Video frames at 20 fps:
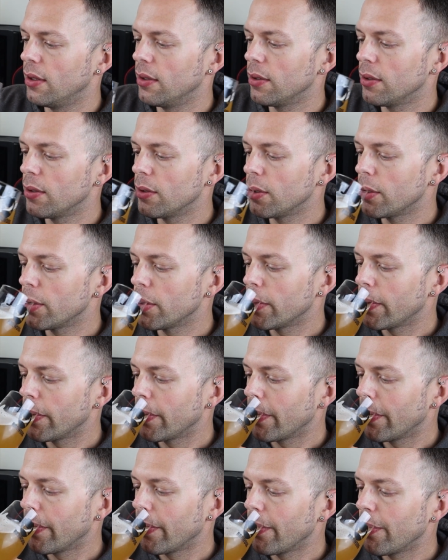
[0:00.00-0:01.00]

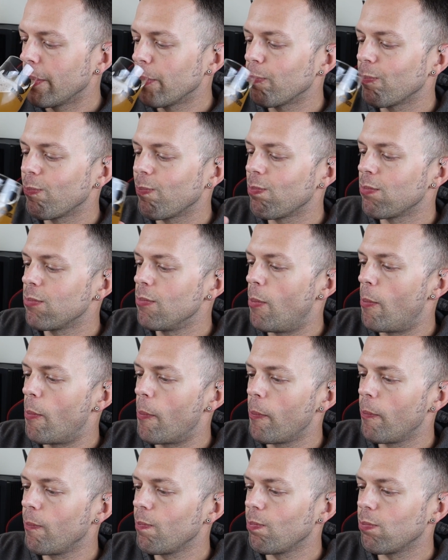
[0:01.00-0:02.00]

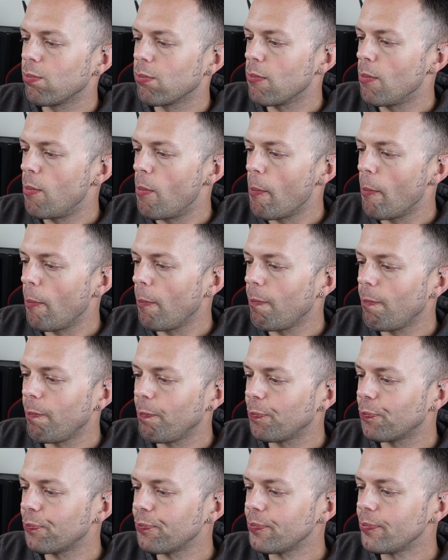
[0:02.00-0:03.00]

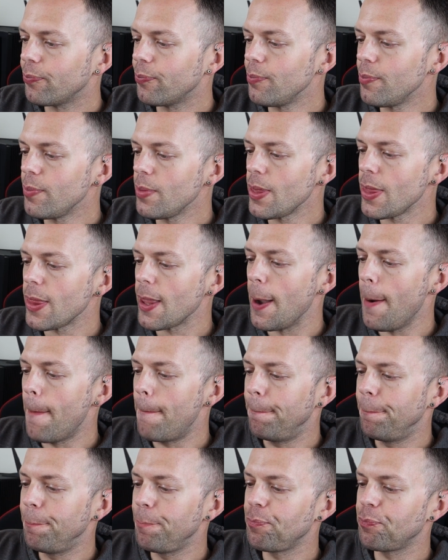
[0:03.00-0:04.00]

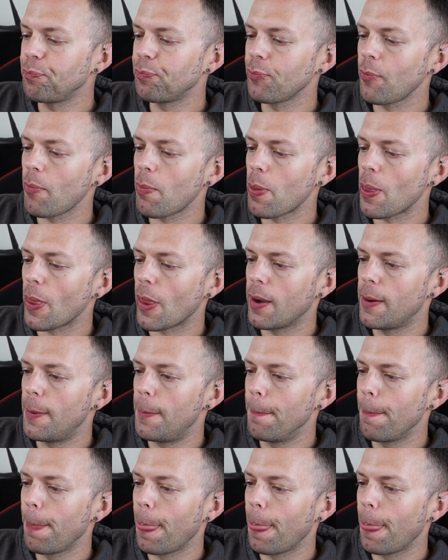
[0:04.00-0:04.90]
[no speech]